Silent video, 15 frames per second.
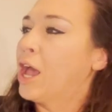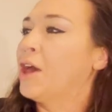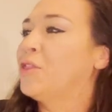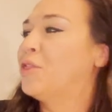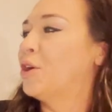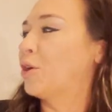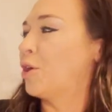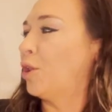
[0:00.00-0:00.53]

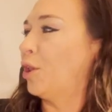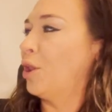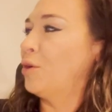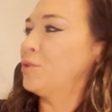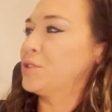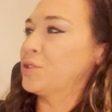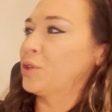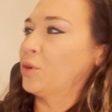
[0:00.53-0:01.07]
the
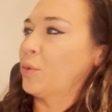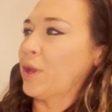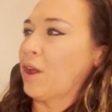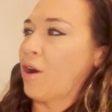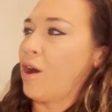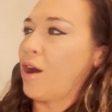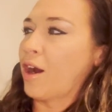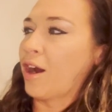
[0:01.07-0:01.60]
closer we
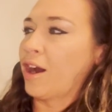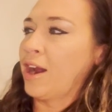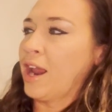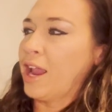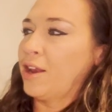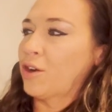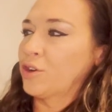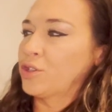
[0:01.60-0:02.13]
are
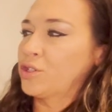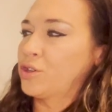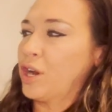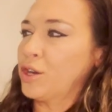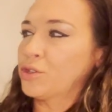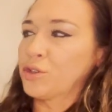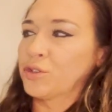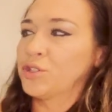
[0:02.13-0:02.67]
in our
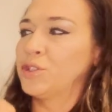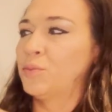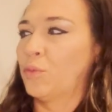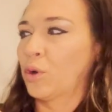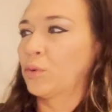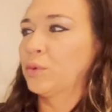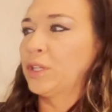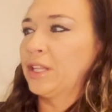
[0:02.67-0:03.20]
structures, the
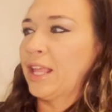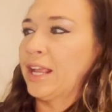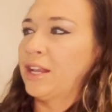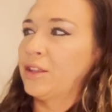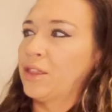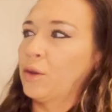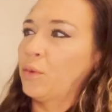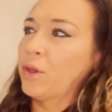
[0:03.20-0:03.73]
more
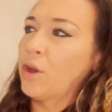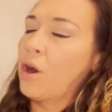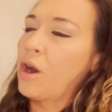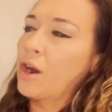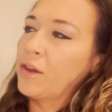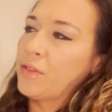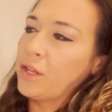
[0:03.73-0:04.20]
related that we are.